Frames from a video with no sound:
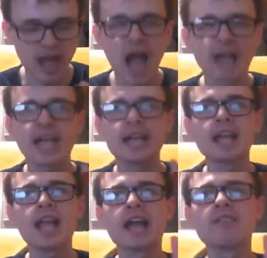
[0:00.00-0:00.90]
I, again,
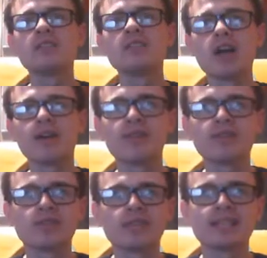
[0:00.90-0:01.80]
I have no
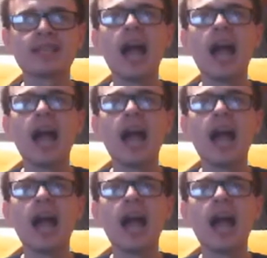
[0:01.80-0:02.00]
evidence for this,